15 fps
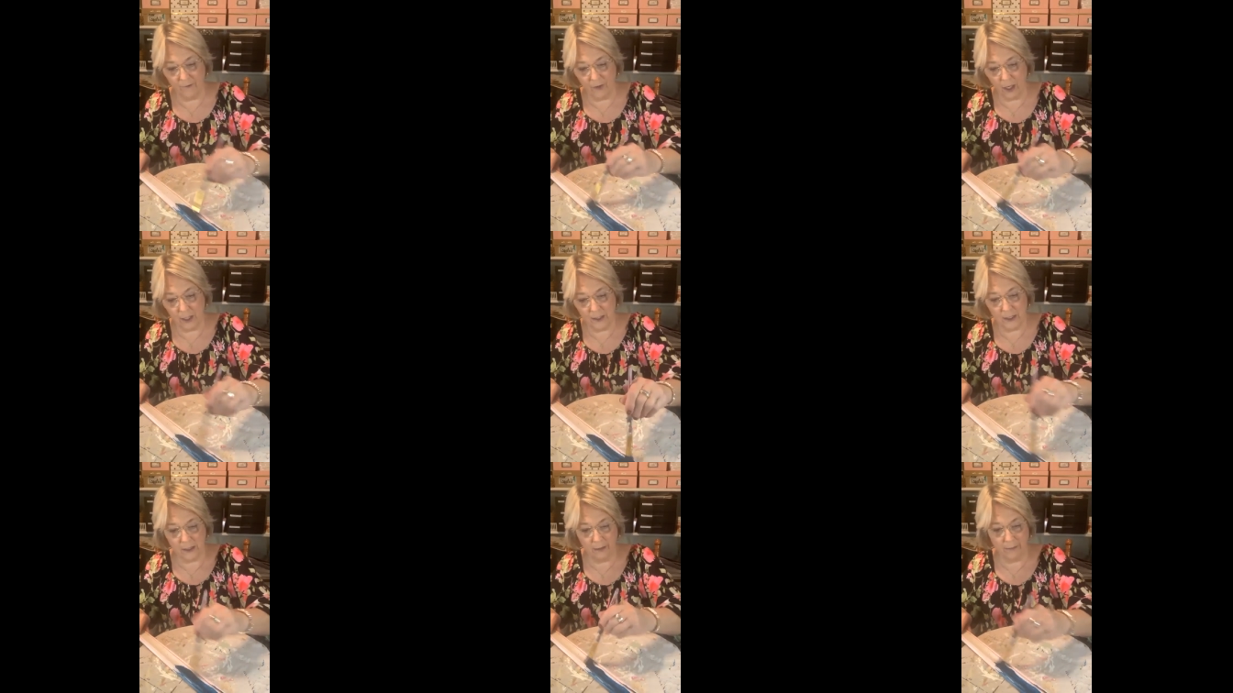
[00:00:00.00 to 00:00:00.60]
I've
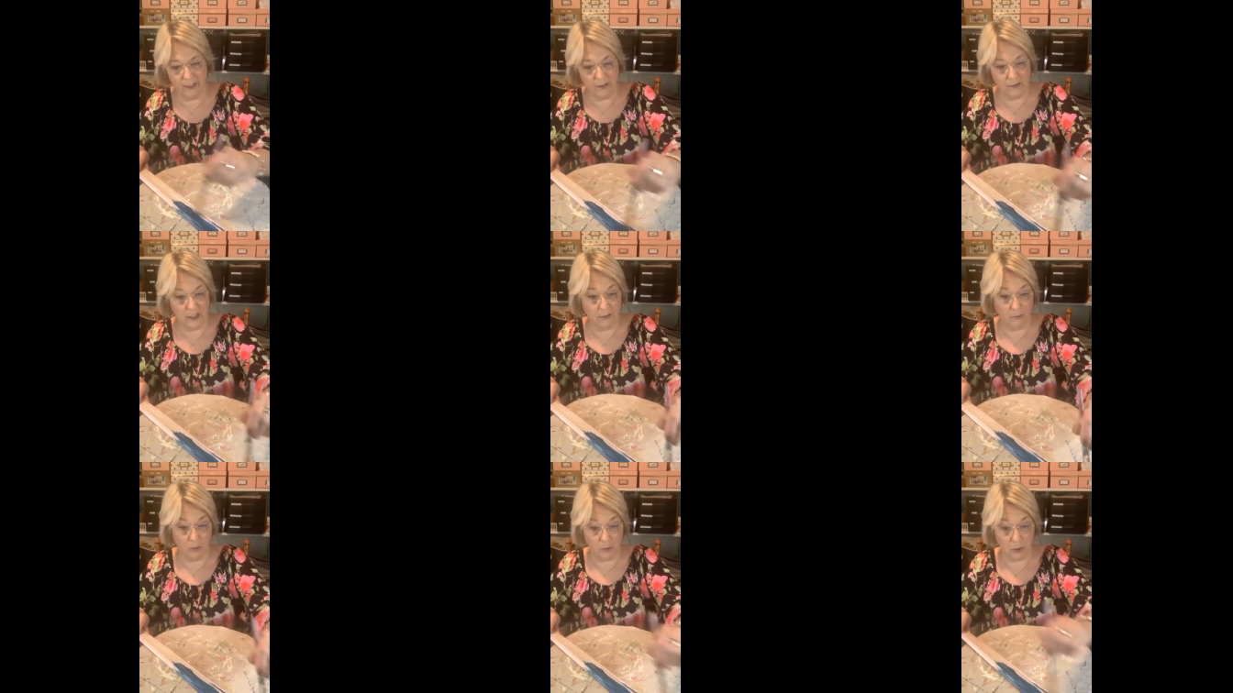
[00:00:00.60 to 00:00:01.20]
got something
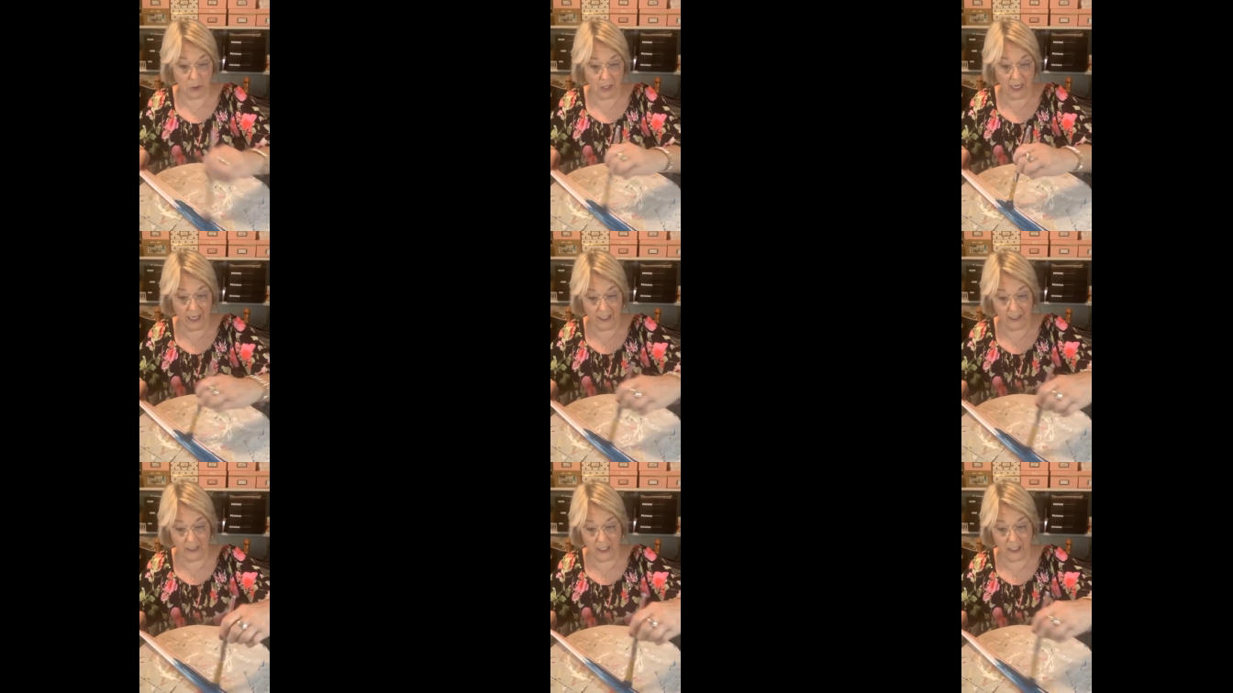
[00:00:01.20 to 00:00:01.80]
else I'm going to
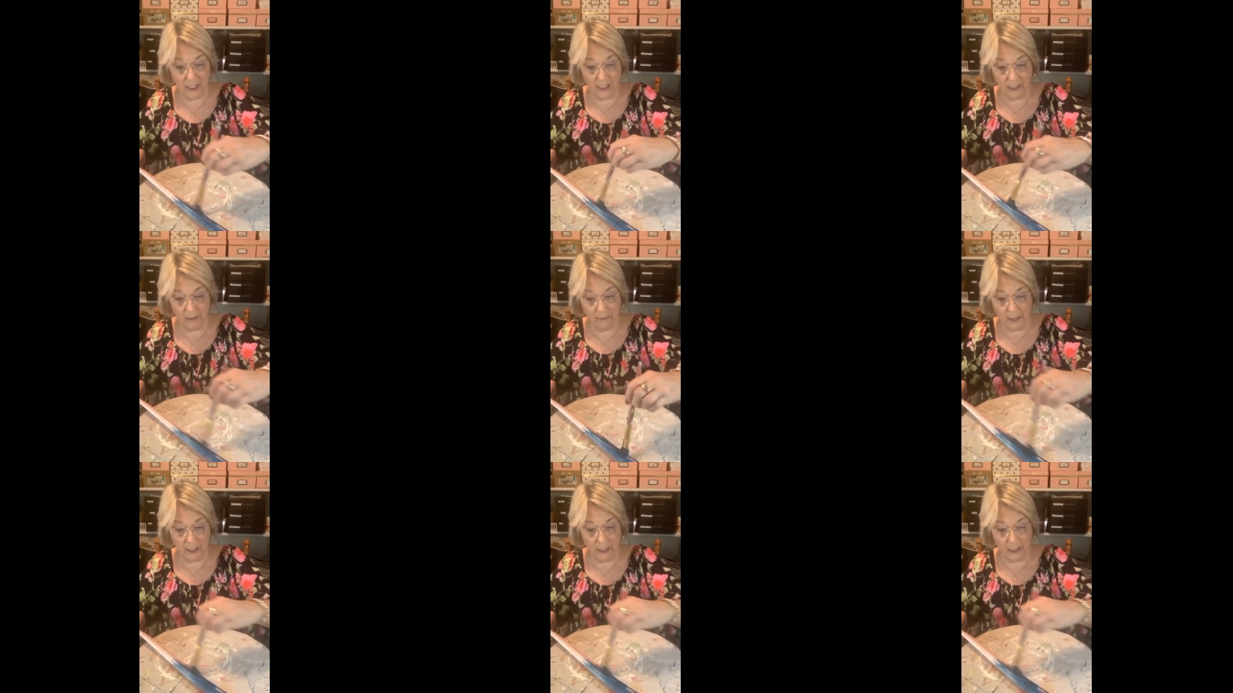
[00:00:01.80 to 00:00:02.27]
try tonight.